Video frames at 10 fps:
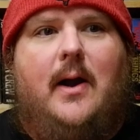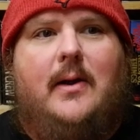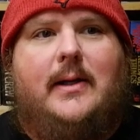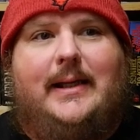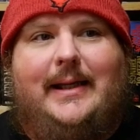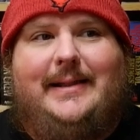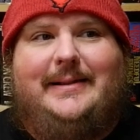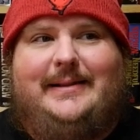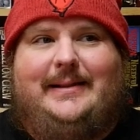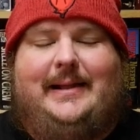arc
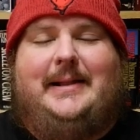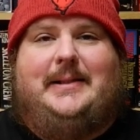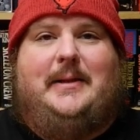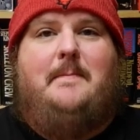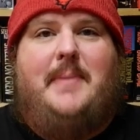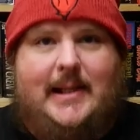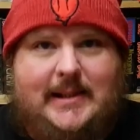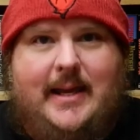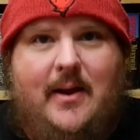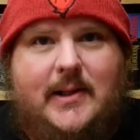is the
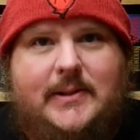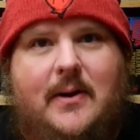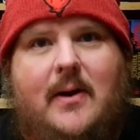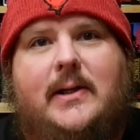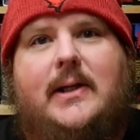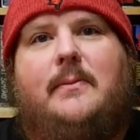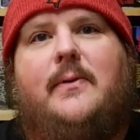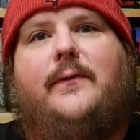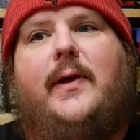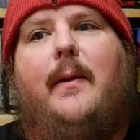best character arc in the
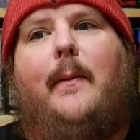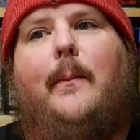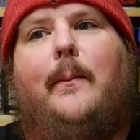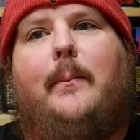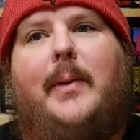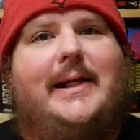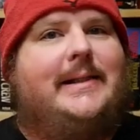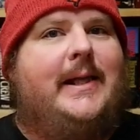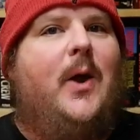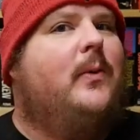movie, but
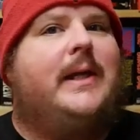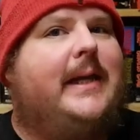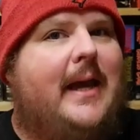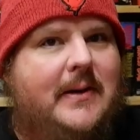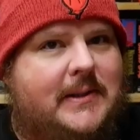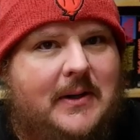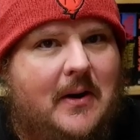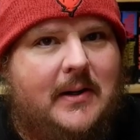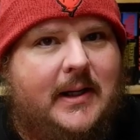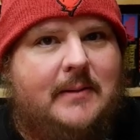it's the only character
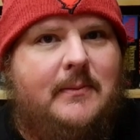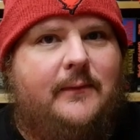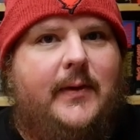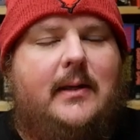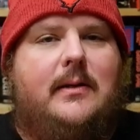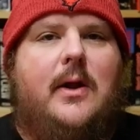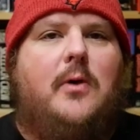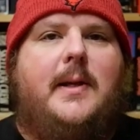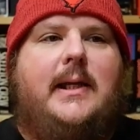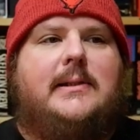arc in the movie.
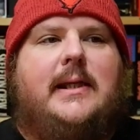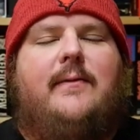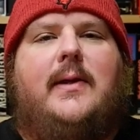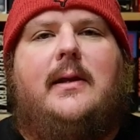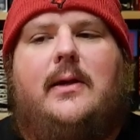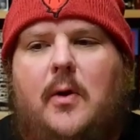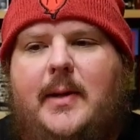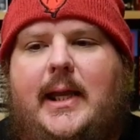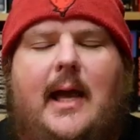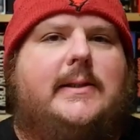Nobody is given,
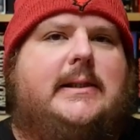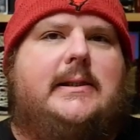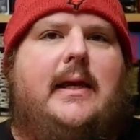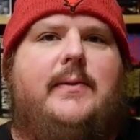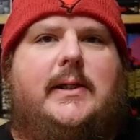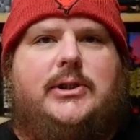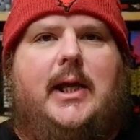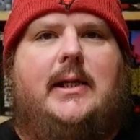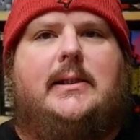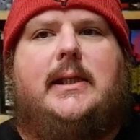nobody else is given a
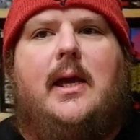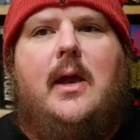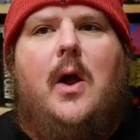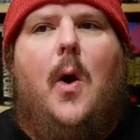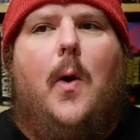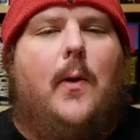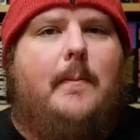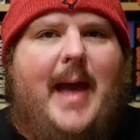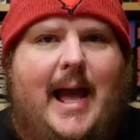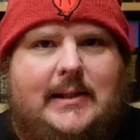chance or
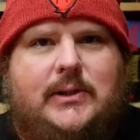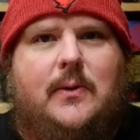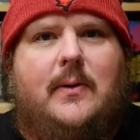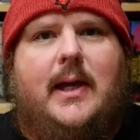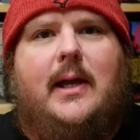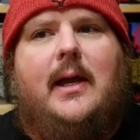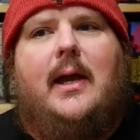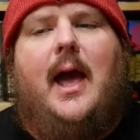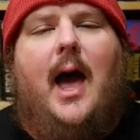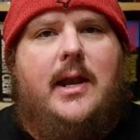a backstory
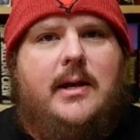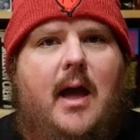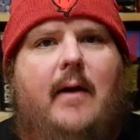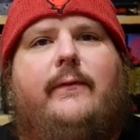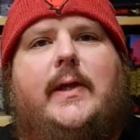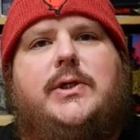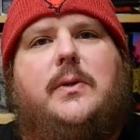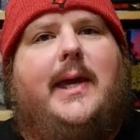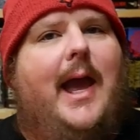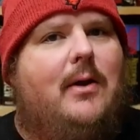enough that
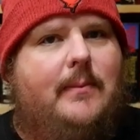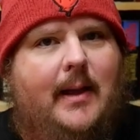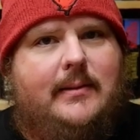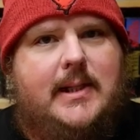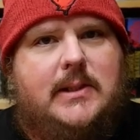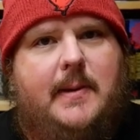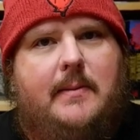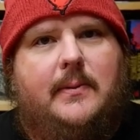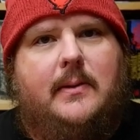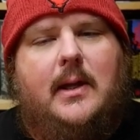you care about these
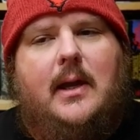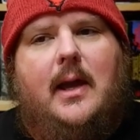people,